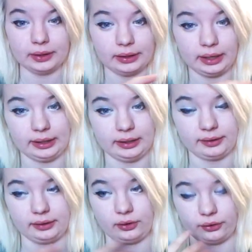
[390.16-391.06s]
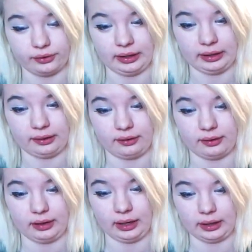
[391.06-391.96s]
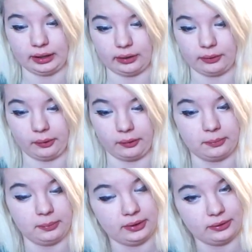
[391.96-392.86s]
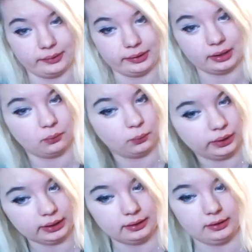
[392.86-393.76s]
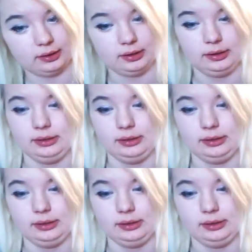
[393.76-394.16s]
That is contacts, and now I'm going to be doing wigs.